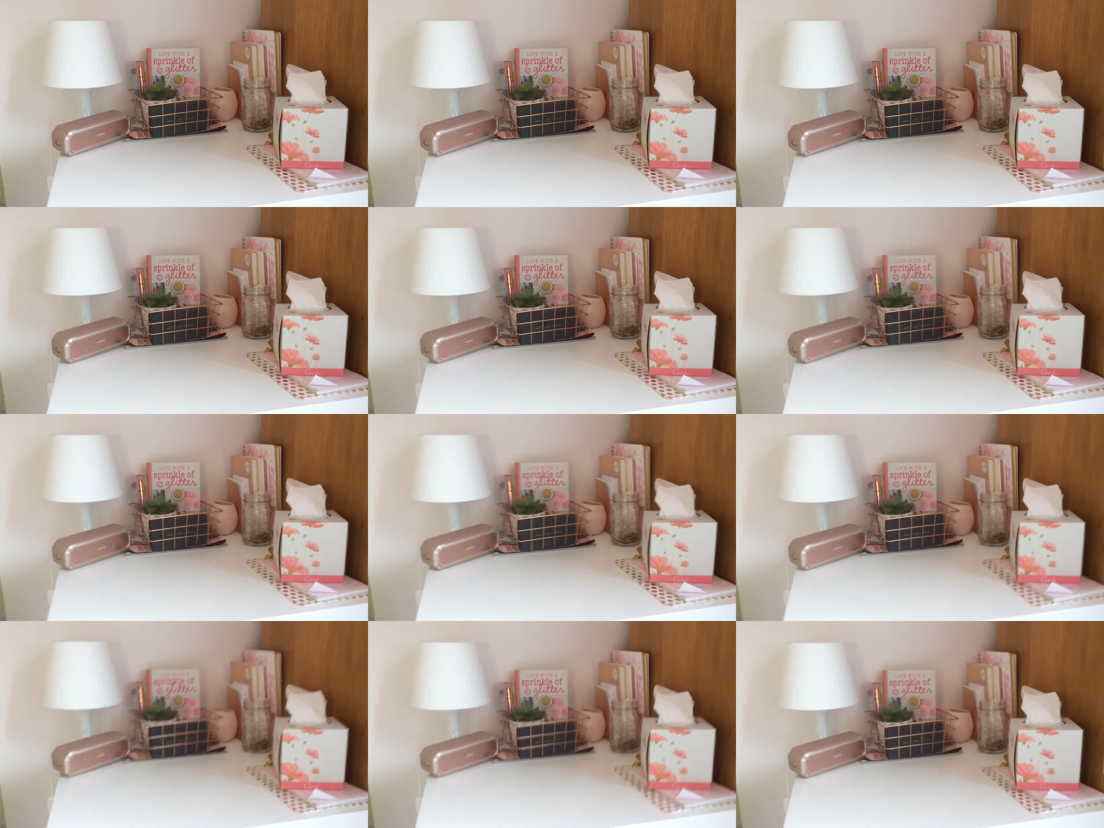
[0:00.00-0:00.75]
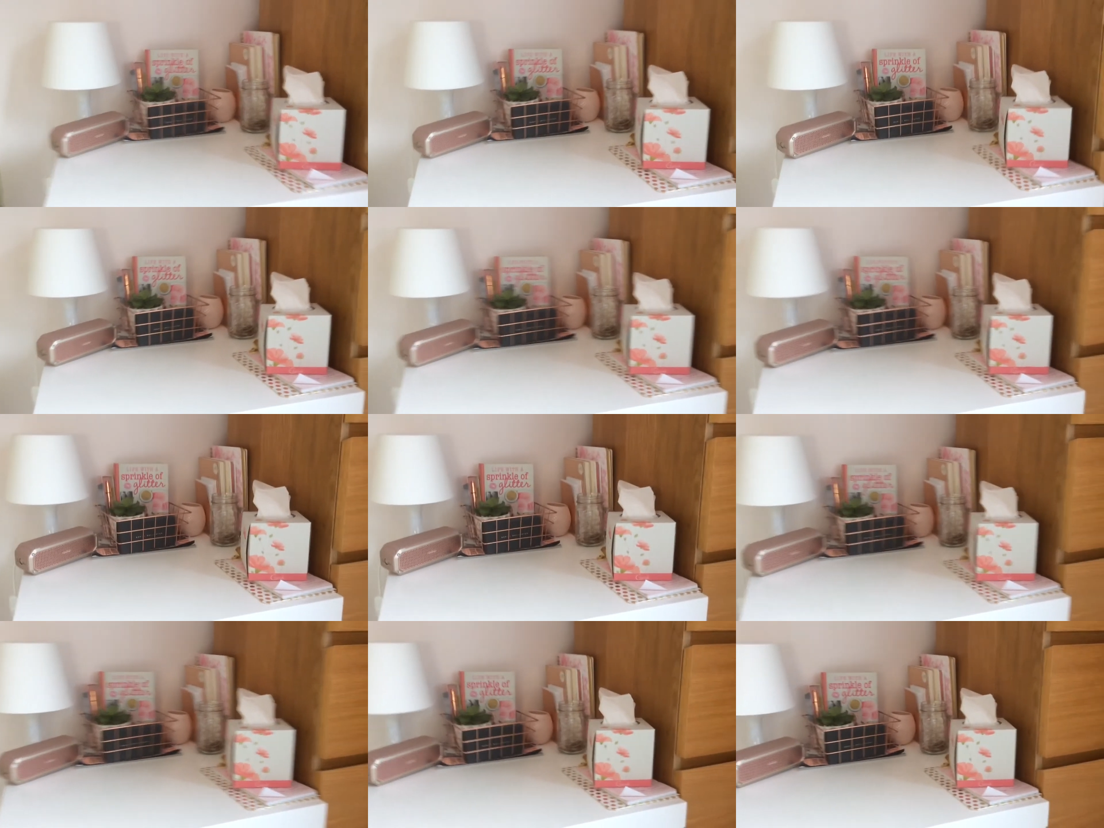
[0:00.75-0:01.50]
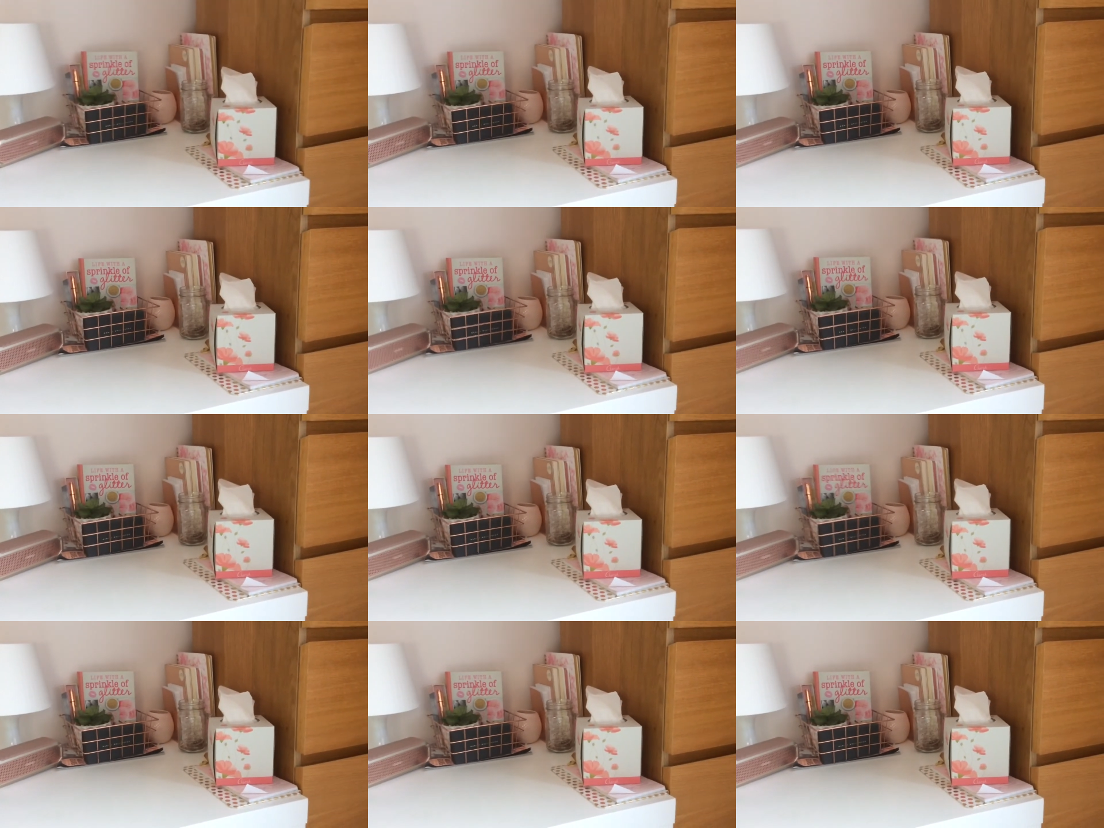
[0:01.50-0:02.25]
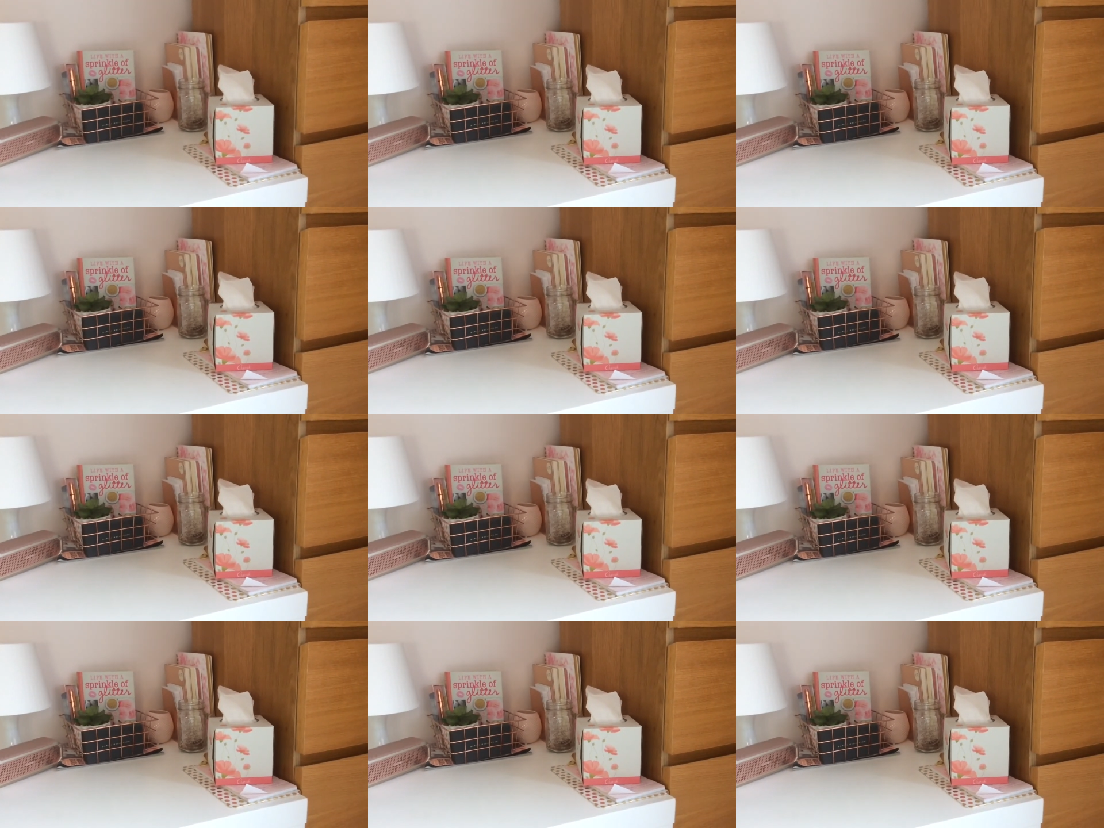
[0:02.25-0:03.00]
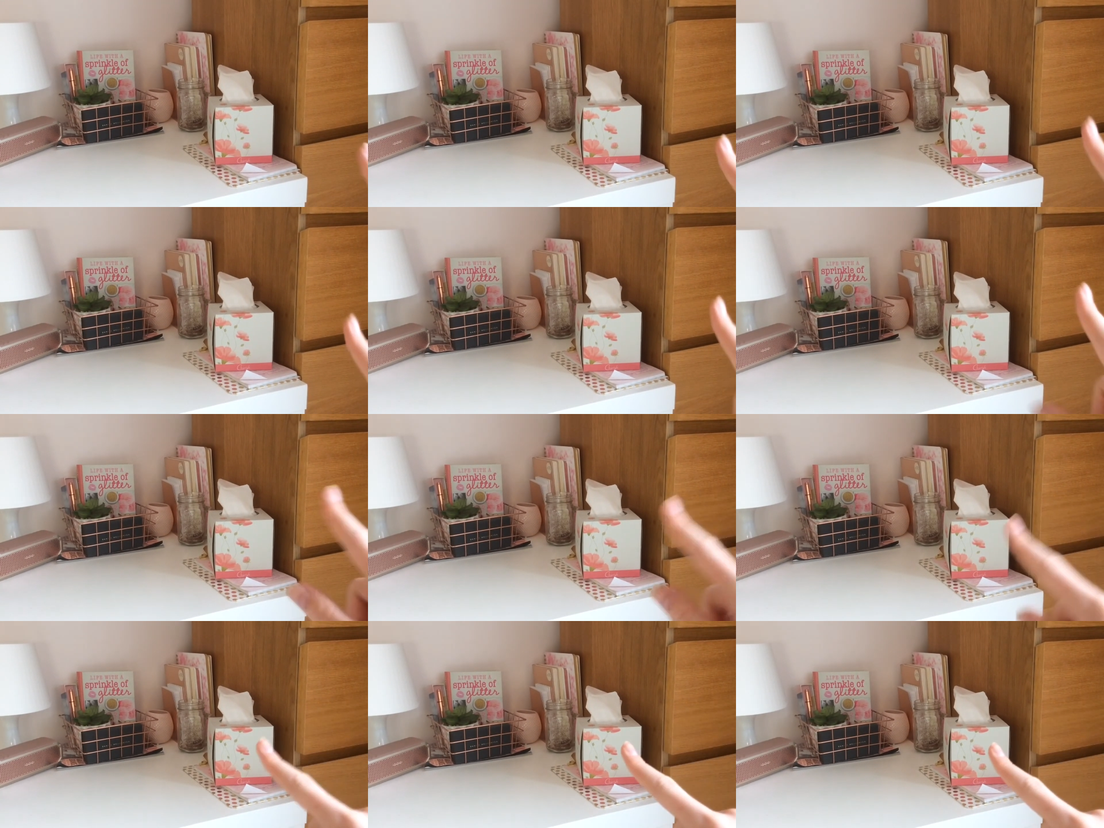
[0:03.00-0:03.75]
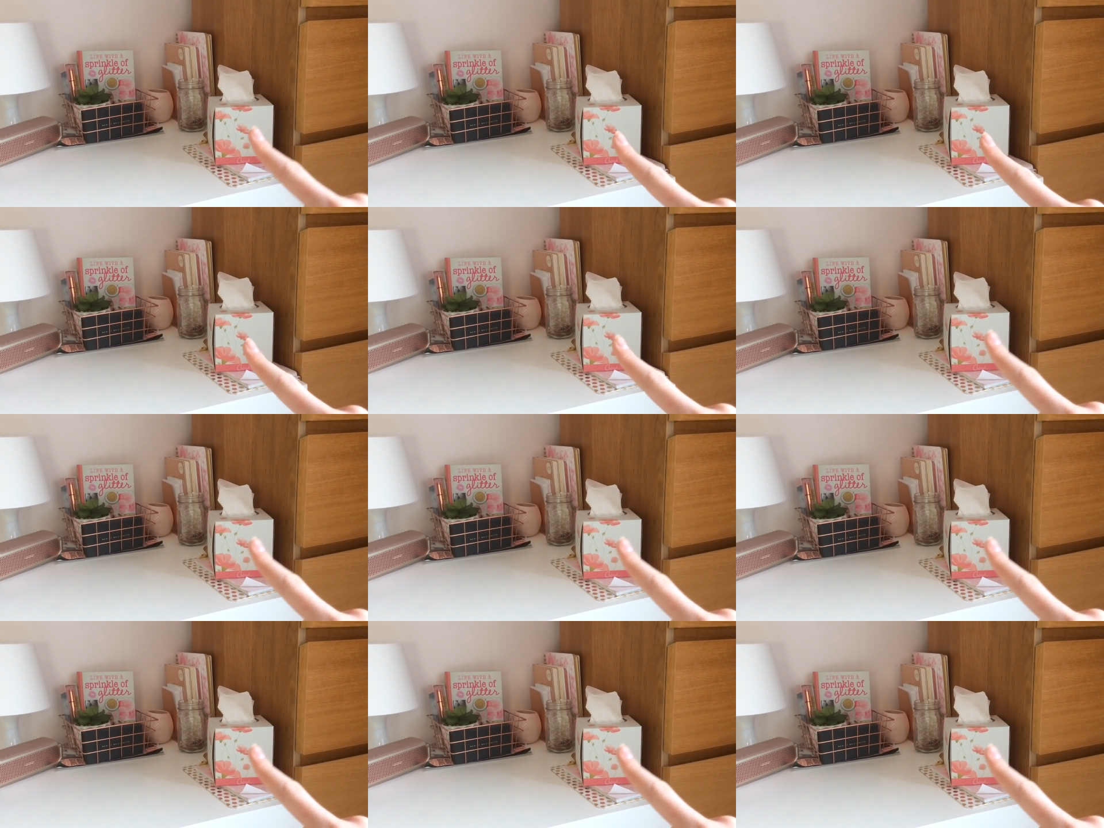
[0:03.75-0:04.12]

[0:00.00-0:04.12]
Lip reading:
(no speaker visible)